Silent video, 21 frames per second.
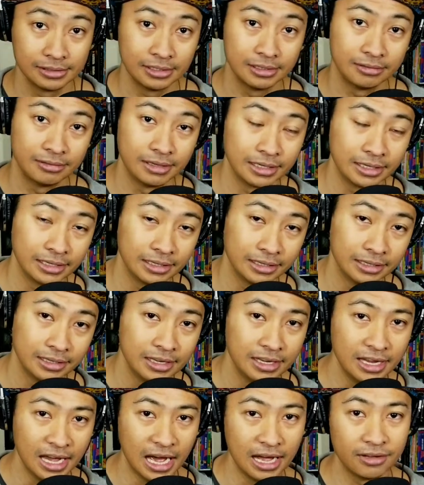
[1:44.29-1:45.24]
already.
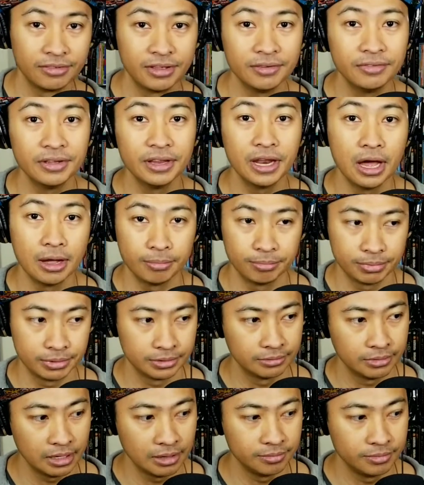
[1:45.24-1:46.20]
I've given up.
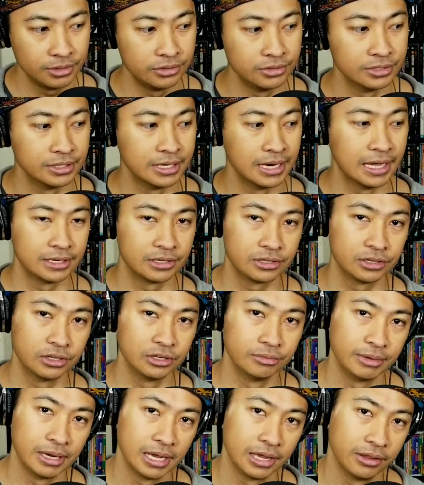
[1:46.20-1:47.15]
I'm using that
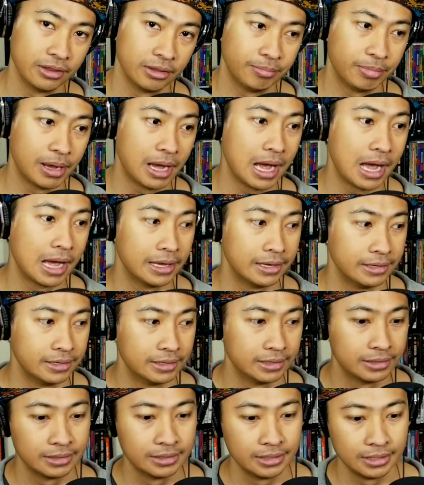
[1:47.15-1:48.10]
term now, the pod.
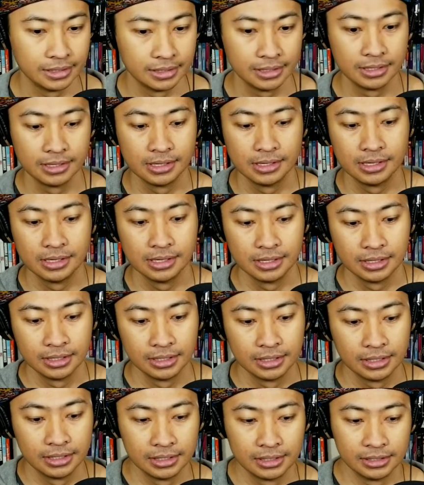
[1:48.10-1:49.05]

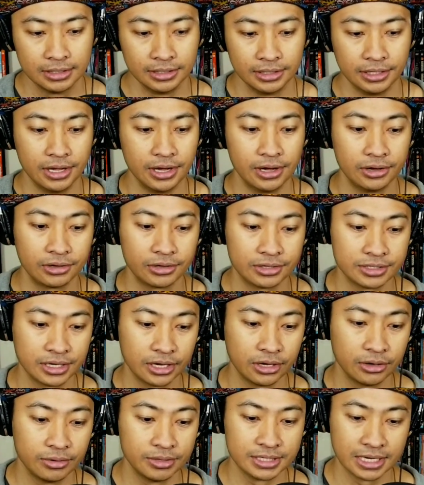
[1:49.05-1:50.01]
You know, because
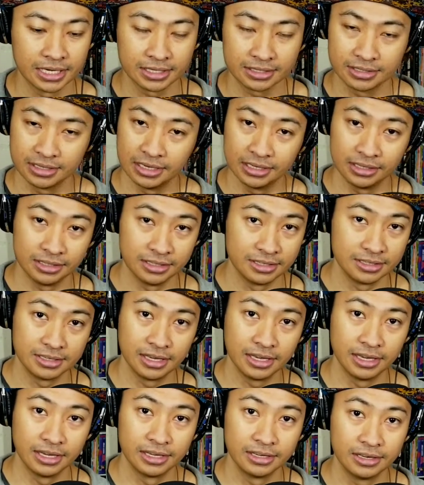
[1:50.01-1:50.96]
I always accidentally
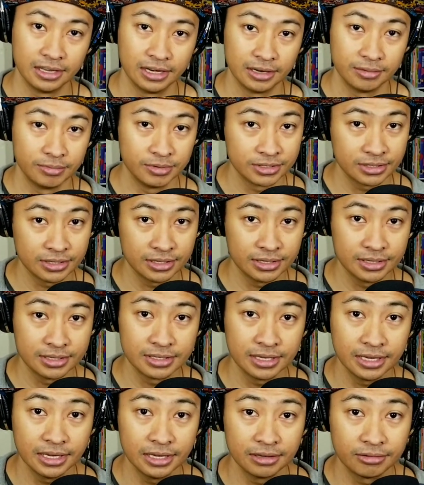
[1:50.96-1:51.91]
say it, and I'm just going to
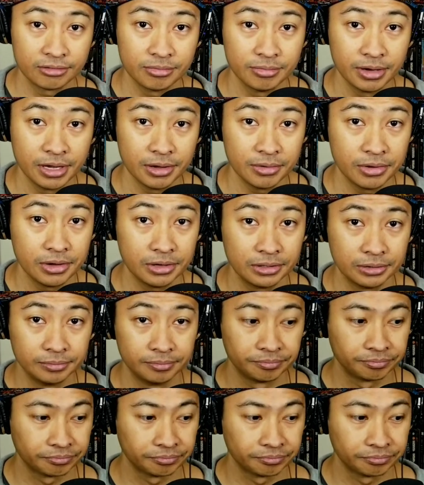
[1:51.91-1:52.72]
say it from now on.